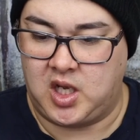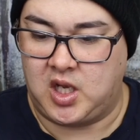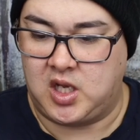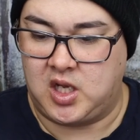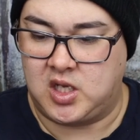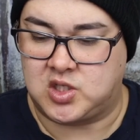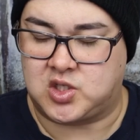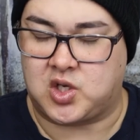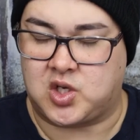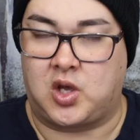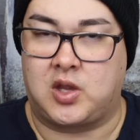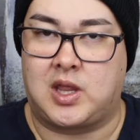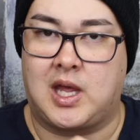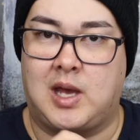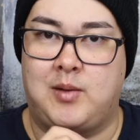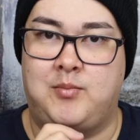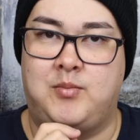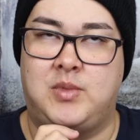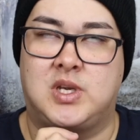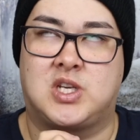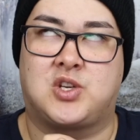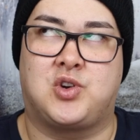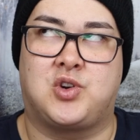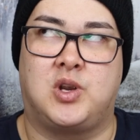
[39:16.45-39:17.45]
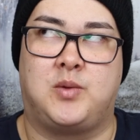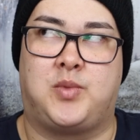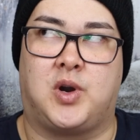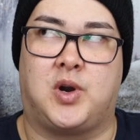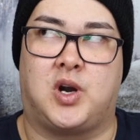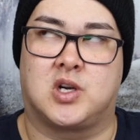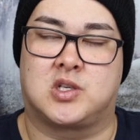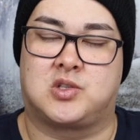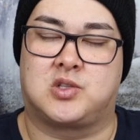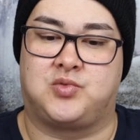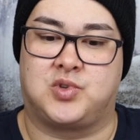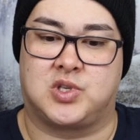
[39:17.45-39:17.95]
so that mystery
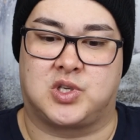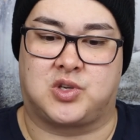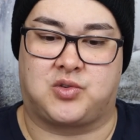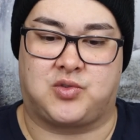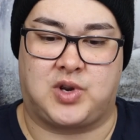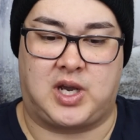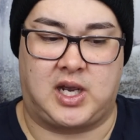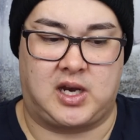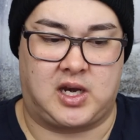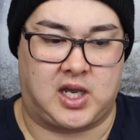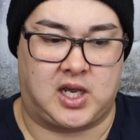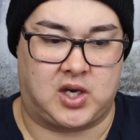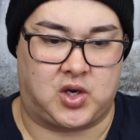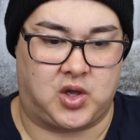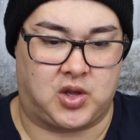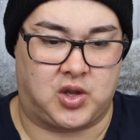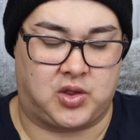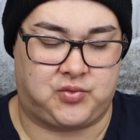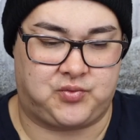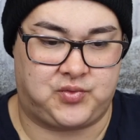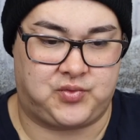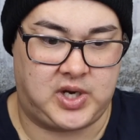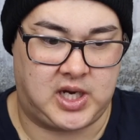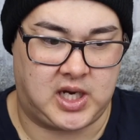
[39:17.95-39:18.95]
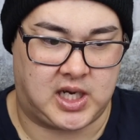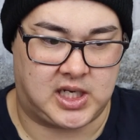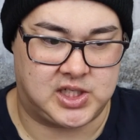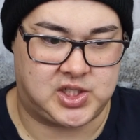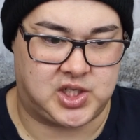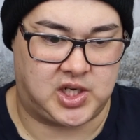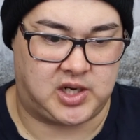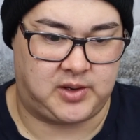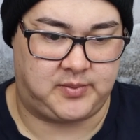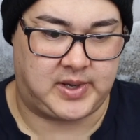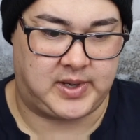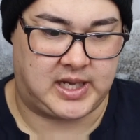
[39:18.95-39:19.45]
box was great i got three
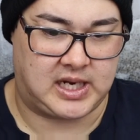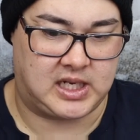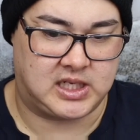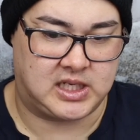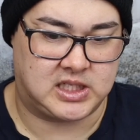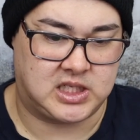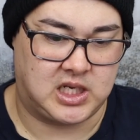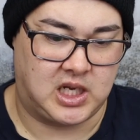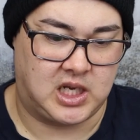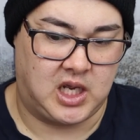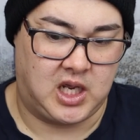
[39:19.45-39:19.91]
eyeshadow palettes